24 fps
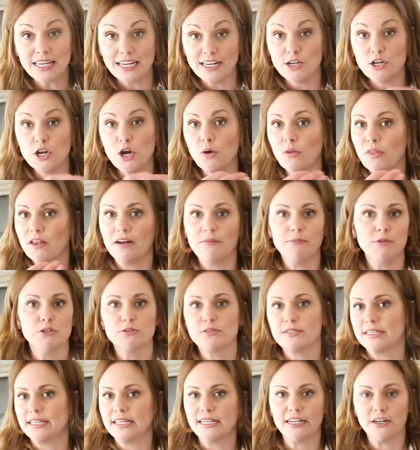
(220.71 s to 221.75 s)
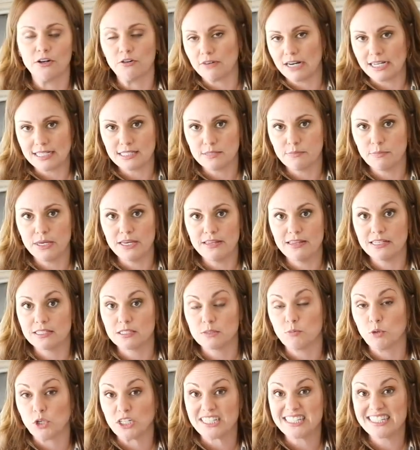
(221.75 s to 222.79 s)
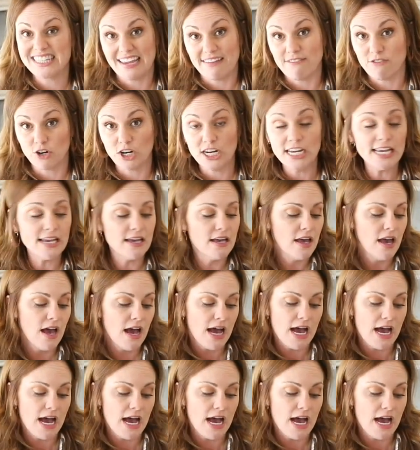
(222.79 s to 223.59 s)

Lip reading: I know that I'm using it in a recipe that's more savory.